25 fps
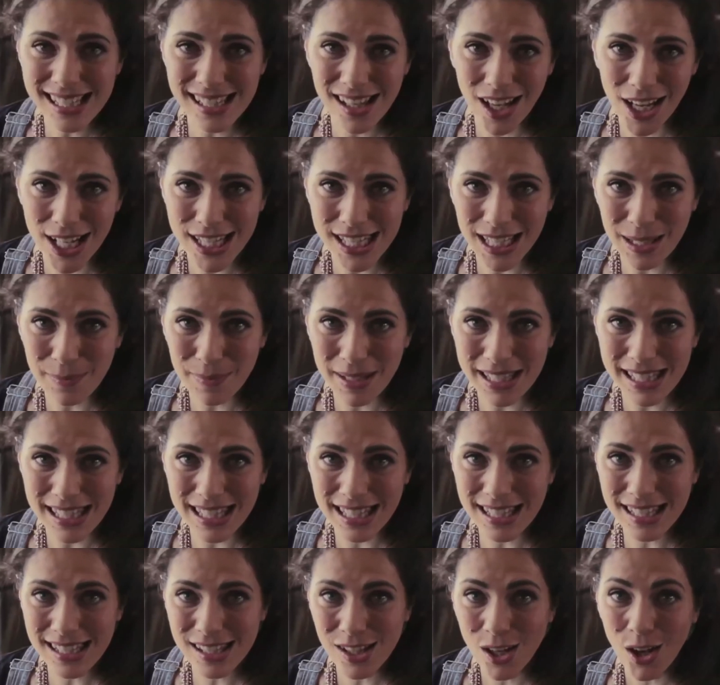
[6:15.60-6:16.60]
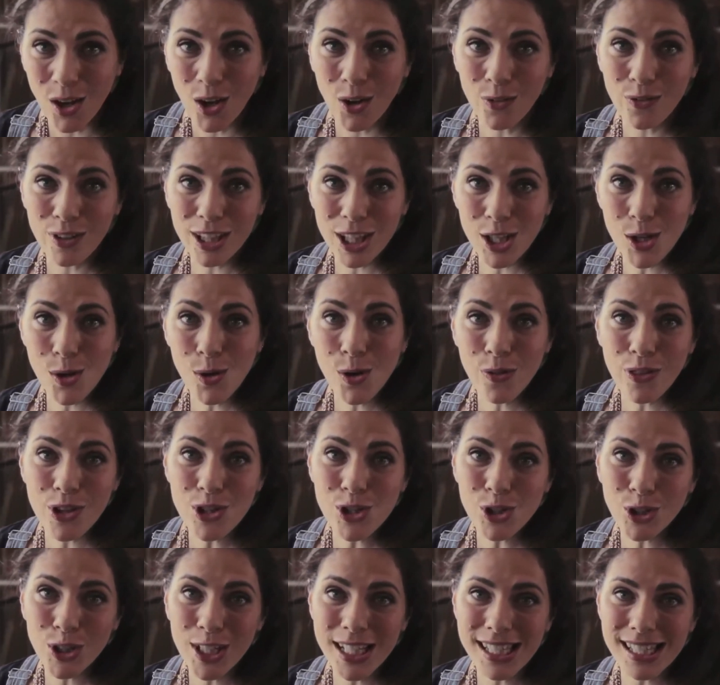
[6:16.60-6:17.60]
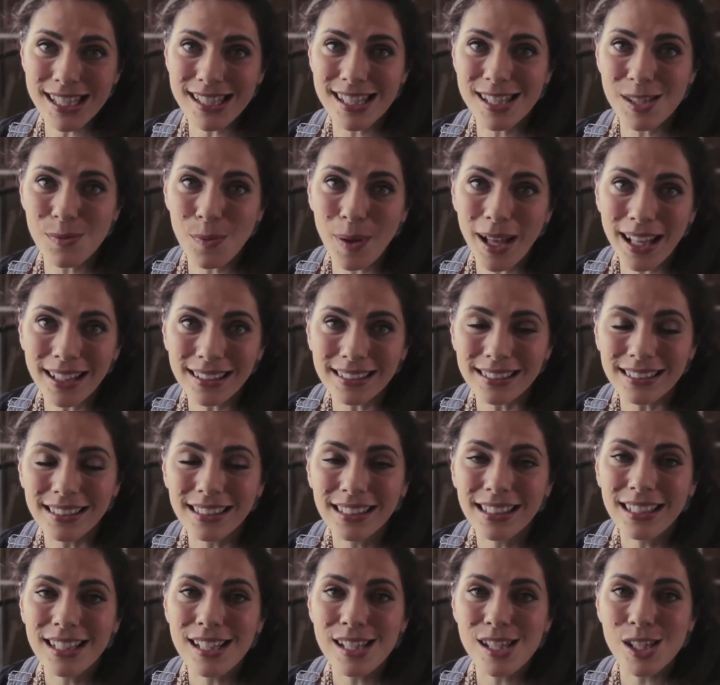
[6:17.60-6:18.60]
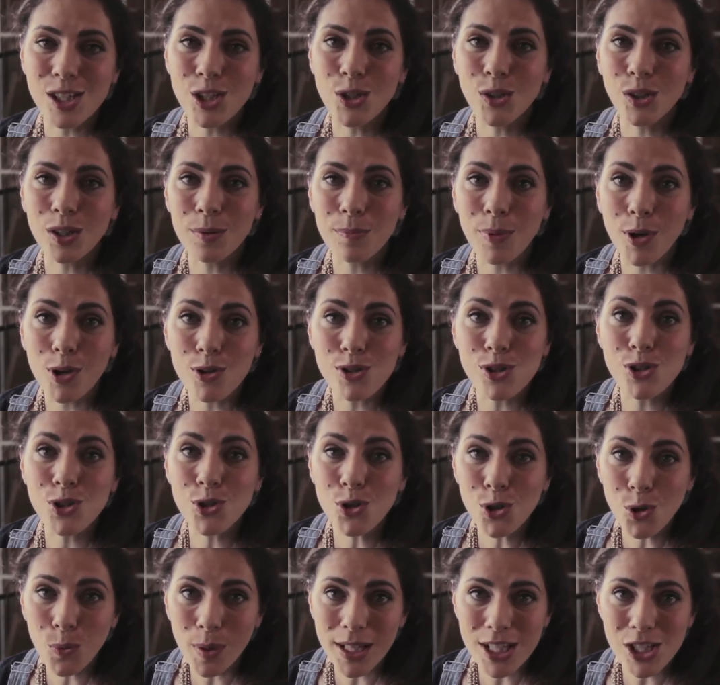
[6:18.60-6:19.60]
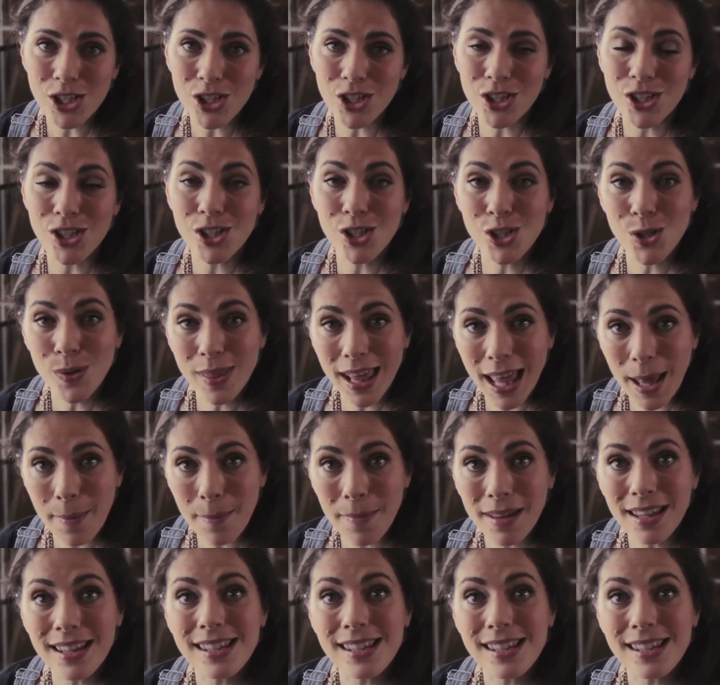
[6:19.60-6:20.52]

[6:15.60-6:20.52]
exciting bit is often the author joins us as well, so you can post your questions to them